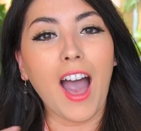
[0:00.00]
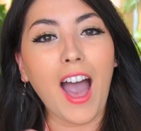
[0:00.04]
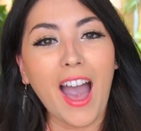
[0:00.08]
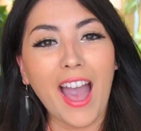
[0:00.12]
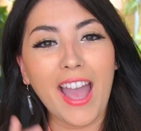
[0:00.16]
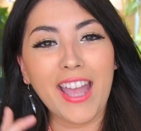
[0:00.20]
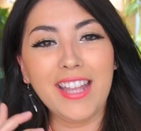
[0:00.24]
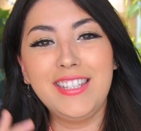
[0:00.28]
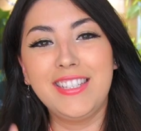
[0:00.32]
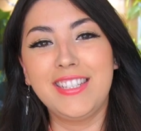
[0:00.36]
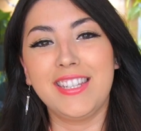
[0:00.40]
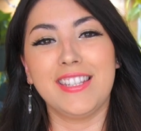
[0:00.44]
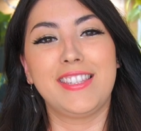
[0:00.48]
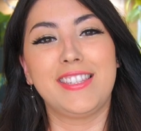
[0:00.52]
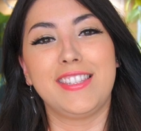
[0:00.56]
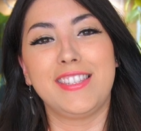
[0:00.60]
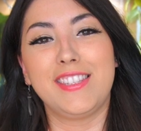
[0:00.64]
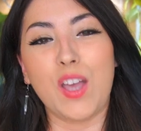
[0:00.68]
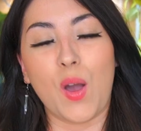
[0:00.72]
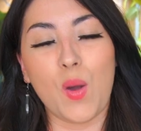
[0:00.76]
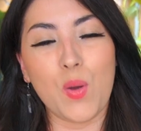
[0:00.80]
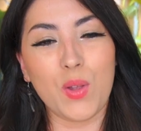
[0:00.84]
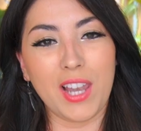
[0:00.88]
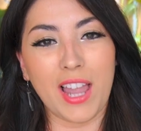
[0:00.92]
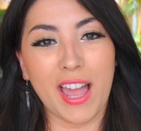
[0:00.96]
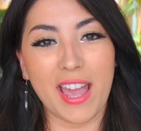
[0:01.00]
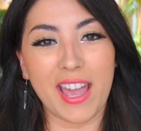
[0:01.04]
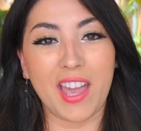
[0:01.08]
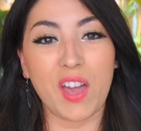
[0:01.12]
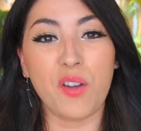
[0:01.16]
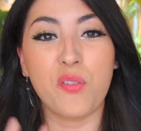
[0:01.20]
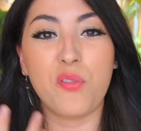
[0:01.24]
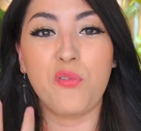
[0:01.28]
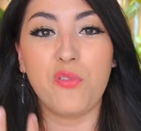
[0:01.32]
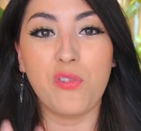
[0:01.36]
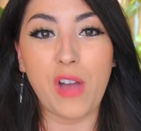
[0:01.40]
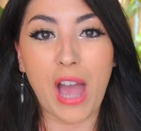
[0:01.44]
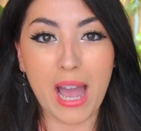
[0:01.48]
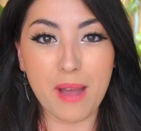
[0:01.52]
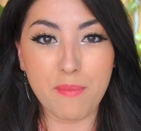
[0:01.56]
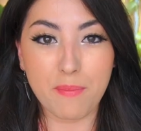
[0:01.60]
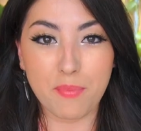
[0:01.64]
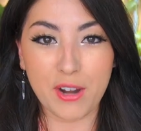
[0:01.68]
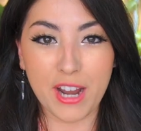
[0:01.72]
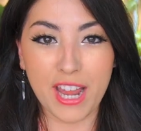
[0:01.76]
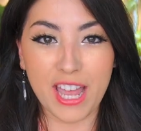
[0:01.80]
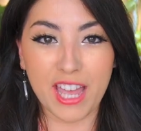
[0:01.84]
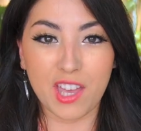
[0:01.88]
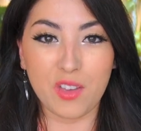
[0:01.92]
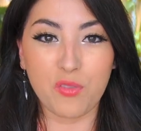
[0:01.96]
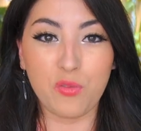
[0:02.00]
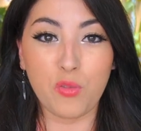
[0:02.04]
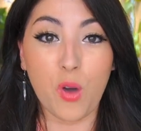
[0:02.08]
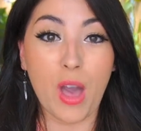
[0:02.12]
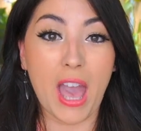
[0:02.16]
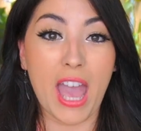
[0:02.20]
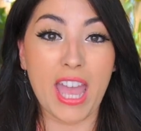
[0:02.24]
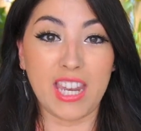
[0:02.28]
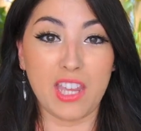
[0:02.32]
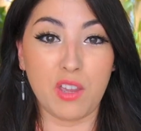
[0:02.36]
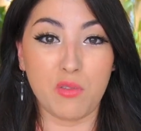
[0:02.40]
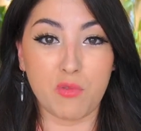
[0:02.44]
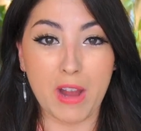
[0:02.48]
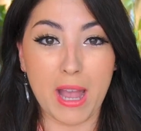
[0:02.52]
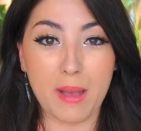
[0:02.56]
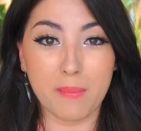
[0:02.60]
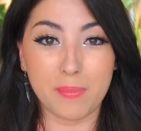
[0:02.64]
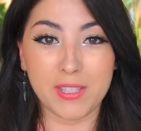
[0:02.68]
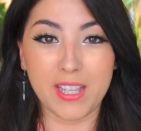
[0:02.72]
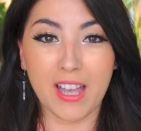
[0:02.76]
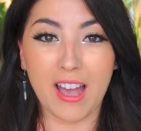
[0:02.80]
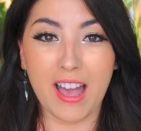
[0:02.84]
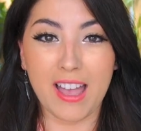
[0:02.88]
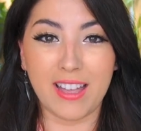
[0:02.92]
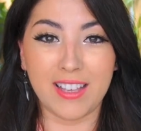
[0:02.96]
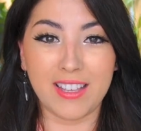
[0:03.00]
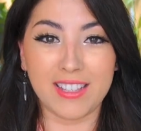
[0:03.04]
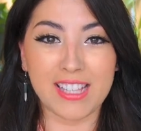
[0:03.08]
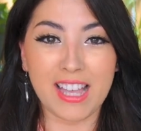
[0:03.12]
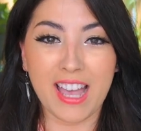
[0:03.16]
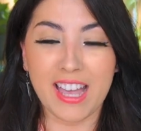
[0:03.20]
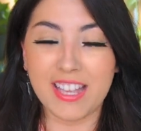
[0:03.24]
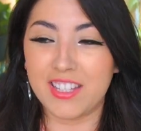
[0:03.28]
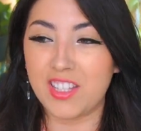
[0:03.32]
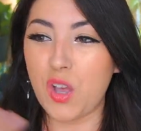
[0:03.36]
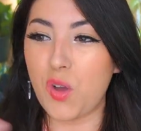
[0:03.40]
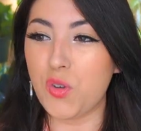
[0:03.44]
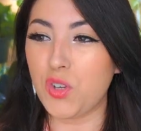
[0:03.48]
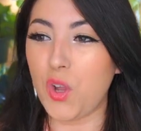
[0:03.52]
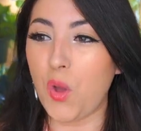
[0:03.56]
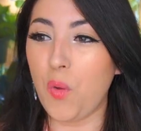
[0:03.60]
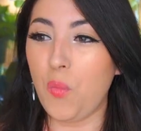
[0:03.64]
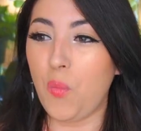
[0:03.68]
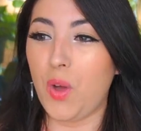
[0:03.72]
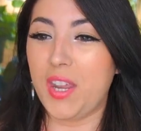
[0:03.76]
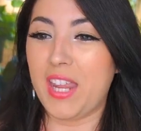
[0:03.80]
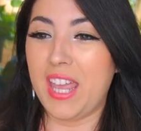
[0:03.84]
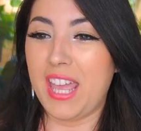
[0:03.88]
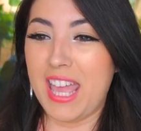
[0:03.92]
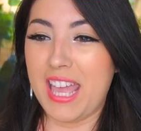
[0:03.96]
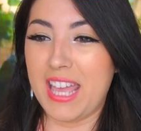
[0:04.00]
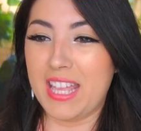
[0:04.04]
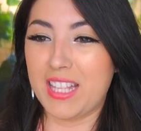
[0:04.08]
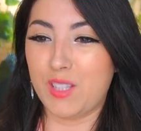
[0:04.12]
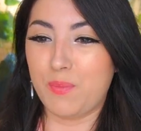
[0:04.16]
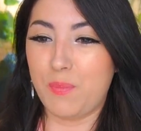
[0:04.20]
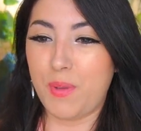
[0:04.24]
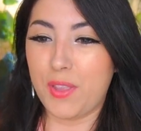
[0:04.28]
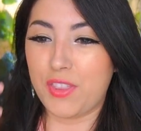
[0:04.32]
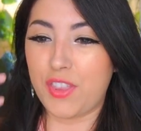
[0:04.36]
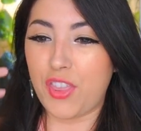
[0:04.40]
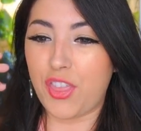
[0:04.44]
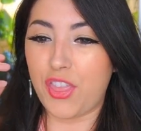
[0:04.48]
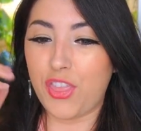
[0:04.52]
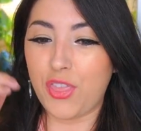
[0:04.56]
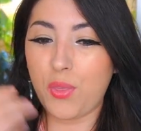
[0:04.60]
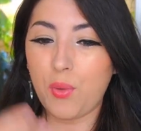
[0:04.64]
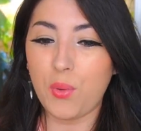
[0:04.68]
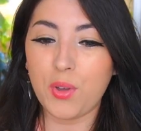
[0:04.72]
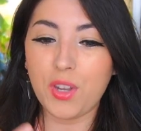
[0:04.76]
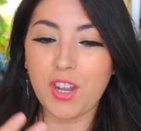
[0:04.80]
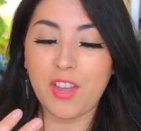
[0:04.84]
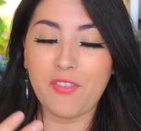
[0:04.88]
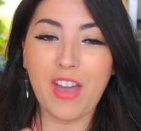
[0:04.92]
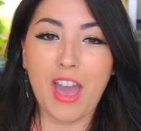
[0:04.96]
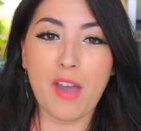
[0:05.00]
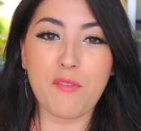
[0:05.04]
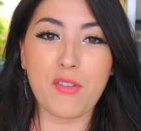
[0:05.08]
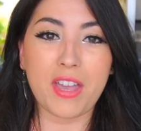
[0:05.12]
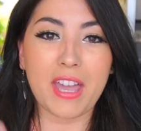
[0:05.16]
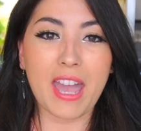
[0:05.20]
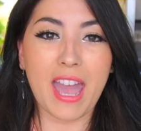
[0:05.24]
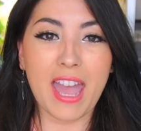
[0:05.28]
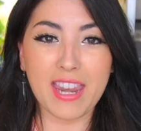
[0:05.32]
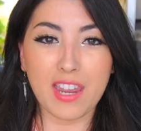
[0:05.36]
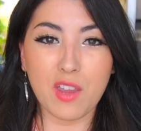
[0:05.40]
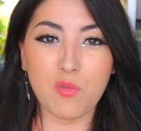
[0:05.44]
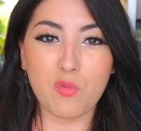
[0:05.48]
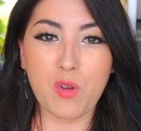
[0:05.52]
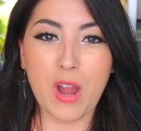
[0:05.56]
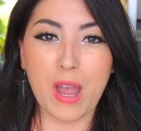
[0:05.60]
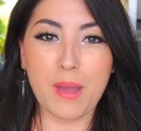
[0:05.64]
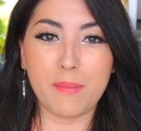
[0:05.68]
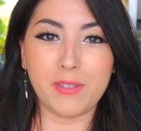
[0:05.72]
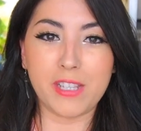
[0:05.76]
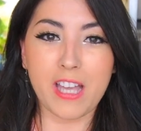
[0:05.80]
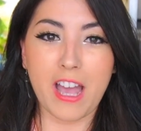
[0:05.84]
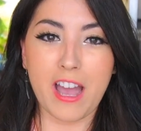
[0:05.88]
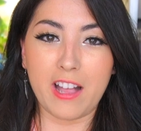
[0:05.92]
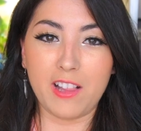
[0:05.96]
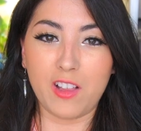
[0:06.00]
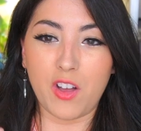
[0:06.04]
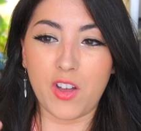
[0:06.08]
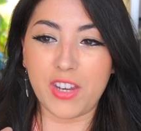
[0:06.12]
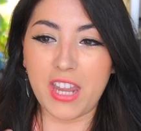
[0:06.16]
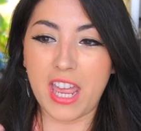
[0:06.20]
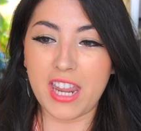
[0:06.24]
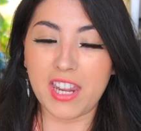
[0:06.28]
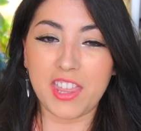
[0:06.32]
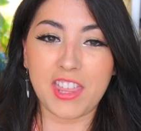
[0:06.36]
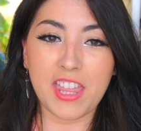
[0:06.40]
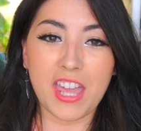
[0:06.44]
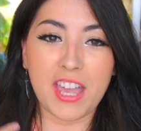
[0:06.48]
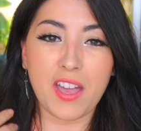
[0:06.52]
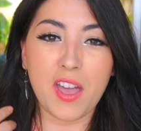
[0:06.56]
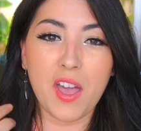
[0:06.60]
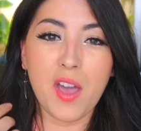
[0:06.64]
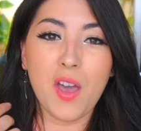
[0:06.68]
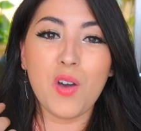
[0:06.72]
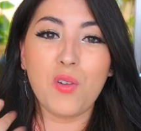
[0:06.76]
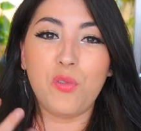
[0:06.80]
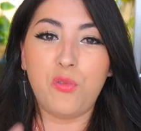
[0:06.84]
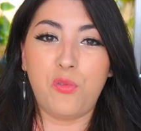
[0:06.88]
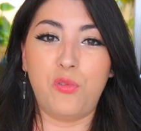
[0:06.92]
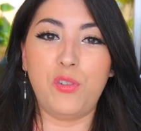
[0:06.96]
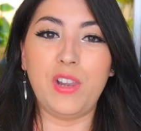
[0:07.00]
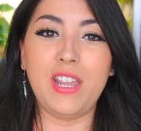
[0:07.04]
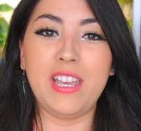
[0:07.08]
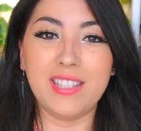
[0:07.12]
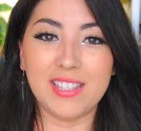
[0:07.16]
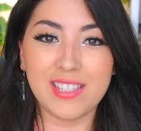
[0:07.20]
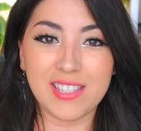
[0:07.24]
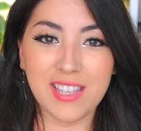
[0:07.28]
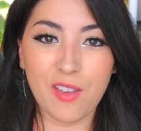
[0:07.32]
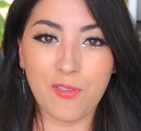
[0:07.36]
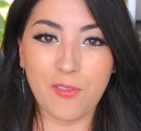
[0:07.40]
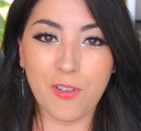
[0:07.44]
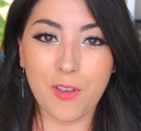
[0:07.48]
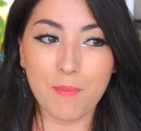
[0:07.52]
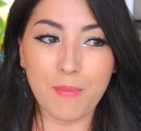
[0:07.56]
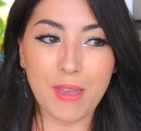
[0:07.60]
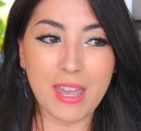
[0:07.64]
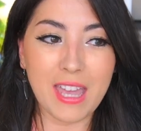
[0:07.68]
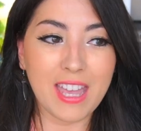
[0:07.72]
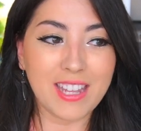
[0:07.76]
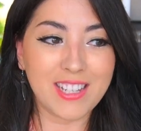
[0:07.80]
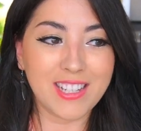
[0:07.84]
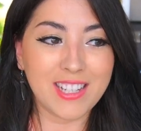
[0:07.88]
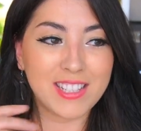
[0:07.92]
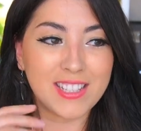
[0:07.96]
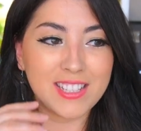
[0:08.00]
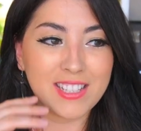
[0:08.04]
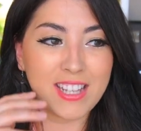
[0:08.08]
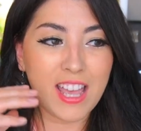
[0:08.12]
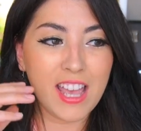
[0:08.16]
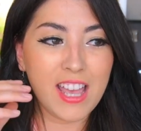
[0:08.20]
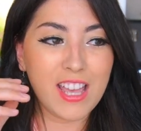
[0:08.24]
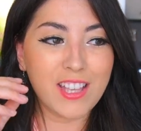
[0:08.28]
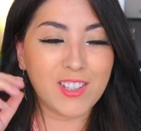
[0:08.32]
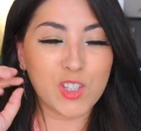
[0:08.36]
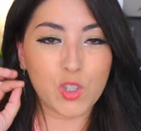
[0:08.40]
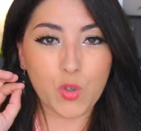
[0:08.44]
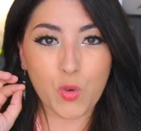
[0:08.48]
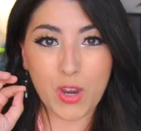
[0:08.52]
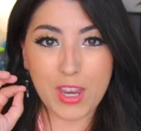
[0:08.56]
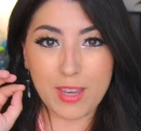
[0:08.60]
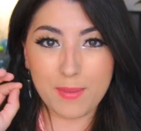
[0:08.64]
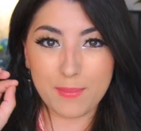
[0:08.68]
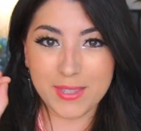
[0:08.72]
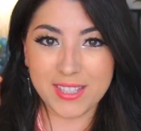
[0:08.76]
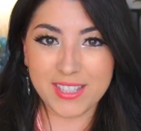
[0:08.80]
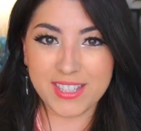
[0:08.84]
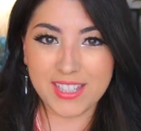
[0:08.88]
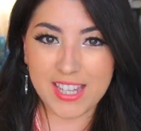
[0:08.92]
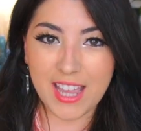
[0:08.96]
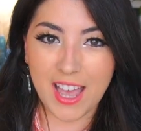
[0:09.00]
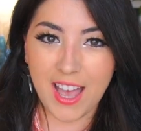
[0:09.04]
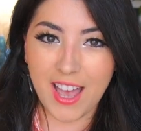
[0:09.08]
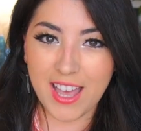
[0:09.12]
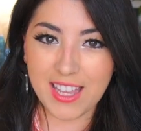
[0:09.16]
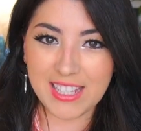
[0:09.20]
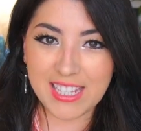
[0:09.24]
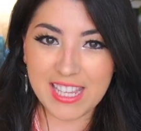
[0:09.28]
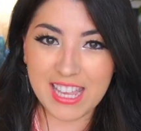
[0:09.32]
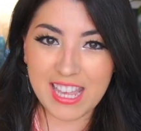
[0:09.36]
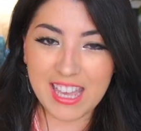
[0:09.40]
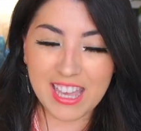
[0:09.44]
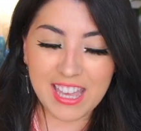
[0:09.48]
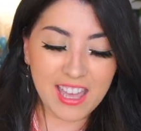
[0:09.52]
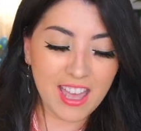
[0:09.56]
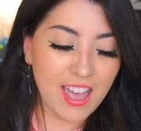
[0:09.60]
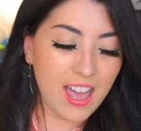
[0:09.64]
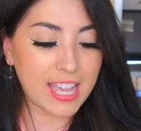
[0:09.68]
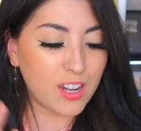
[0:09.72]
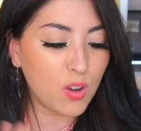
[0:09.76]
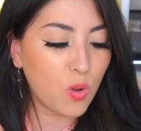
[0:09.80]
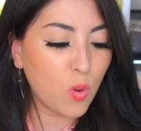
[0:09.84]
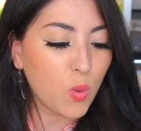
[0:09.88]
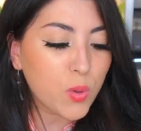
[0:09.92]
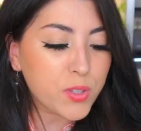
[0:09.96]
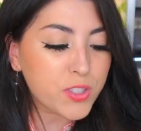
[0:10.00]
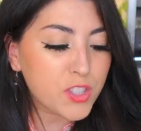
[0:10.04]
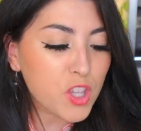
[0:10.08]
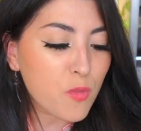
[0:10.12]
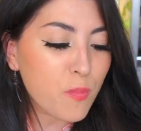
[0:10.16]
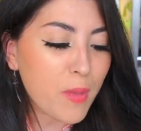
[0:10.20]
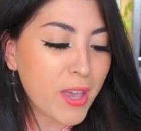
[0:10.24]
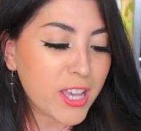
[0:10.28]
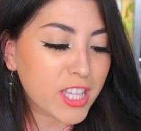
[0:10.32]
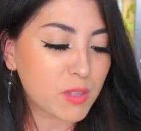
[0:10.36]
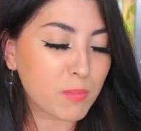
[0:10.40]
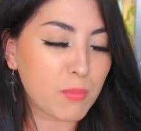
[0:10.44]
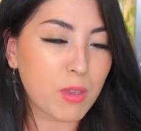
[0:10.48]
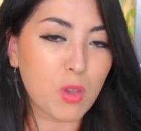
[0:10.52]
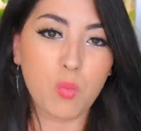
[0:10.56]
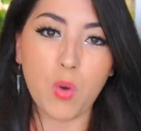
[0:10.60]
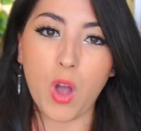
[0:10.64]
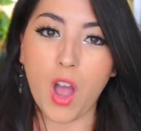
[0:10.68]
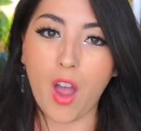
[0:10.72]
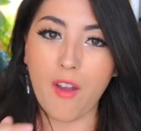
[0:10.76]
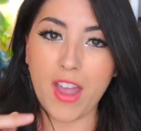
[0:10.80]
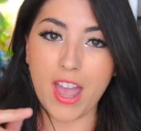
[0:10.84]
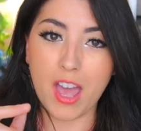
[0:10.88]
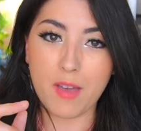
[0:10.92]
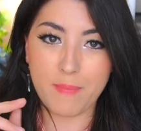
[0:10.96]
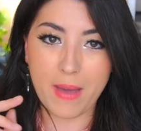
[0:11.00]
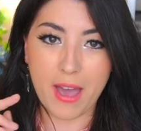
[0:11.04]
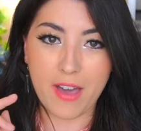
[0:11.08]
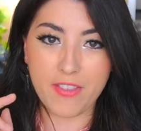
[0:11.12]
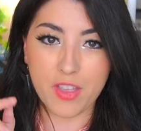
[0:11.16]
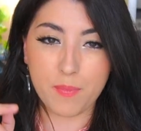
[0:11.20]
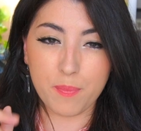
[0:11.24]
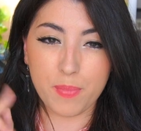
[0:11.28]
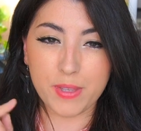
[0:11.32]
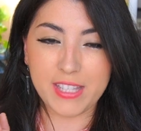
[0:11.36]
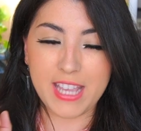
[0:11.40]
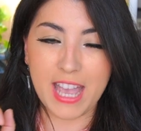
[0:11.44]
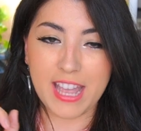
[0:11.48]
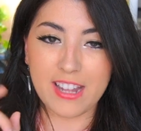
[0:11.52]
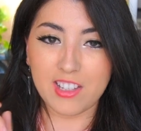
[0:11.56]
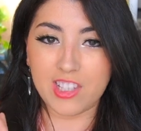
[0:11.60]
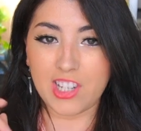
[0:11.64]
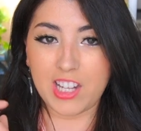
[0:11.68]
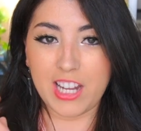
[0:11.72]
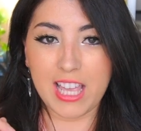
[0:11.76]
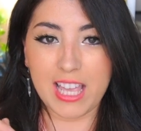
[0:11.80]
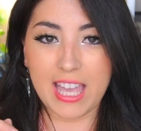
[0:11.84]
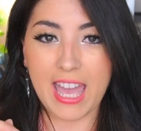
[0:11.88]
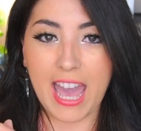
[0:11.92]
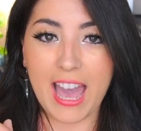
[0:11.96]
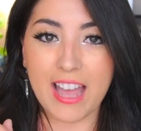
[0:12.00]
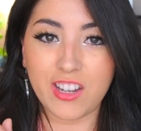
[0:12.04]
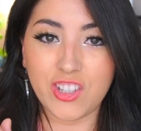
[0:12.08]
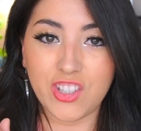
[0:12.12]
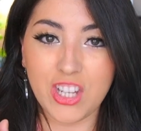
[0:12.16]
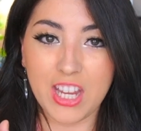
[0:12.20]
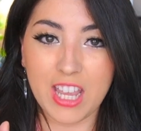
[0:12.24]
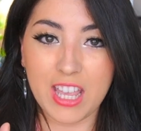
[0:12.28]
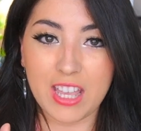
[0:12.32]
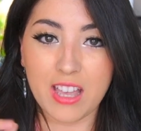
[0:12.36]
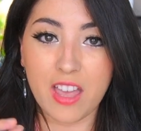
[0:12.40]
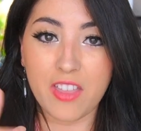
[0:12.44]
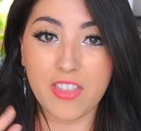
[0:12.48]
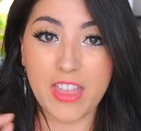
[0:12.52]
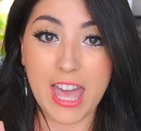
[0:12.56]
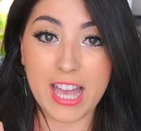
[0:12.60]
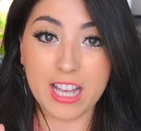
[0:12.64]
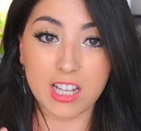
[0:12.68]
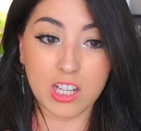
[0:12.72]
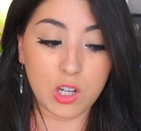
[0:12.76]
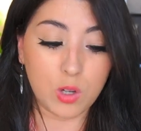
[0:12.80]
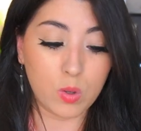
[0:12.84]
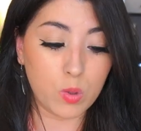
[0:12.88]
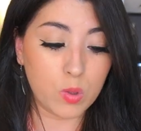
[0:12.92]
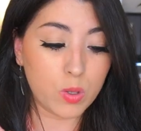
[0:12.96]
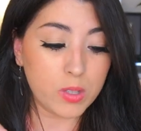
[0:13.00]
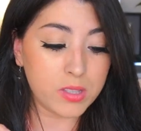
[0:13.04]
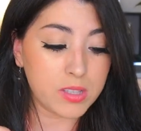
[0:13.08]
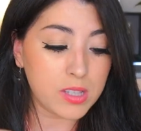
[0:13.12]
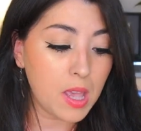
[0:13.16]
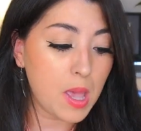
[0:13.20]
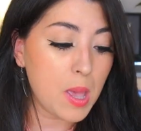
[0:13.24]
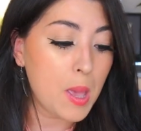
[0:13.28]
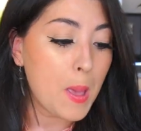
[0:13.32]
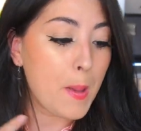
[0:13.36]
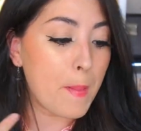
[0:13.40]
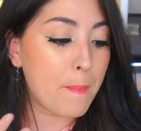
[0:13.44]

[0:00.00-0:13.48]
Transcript: I just don't like fabric for any reptiles. I don't know what it is, but the thought of having any reptile on anything fleecy for me, it just screams dirty. And it also makes me worry about them potentially catching their claws.